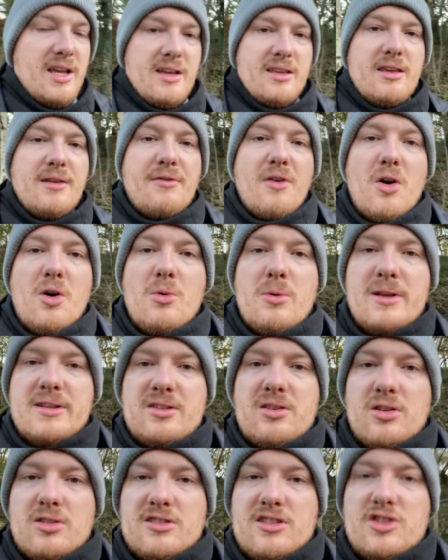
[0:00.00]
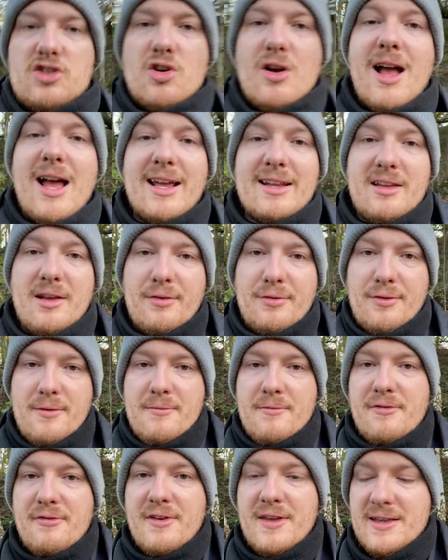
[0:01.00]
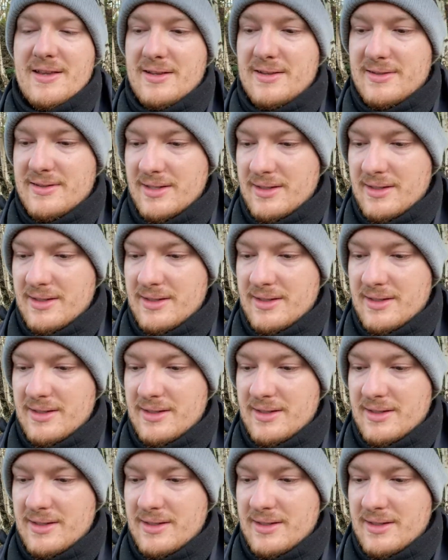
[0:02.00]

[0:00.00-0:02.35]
you've always got to try different things